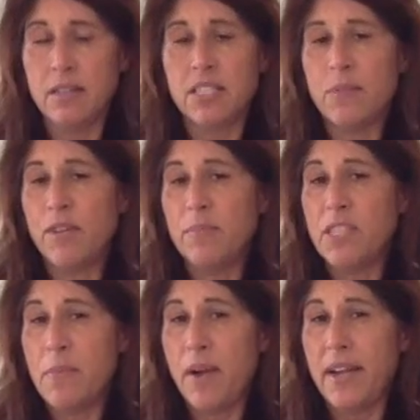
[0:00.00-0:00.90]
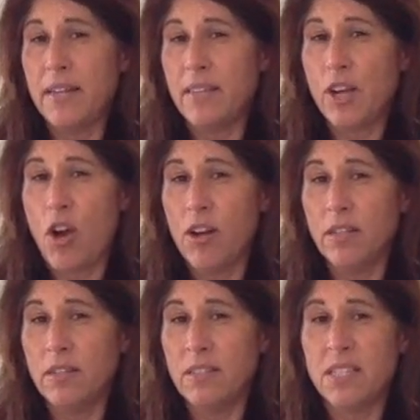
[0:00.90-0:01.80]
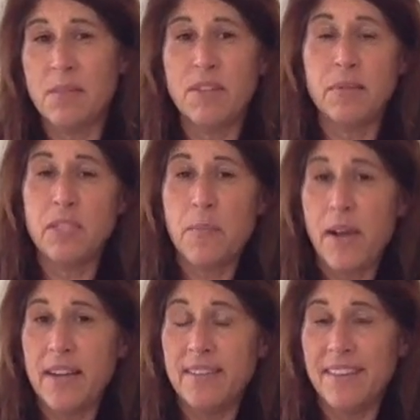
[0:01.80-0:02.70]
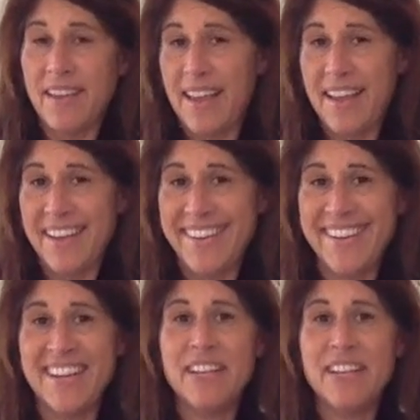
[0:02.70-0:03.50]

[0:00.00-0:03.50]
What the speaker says: Sometimes I buy it in the carton. Sometimes I buy it in the can.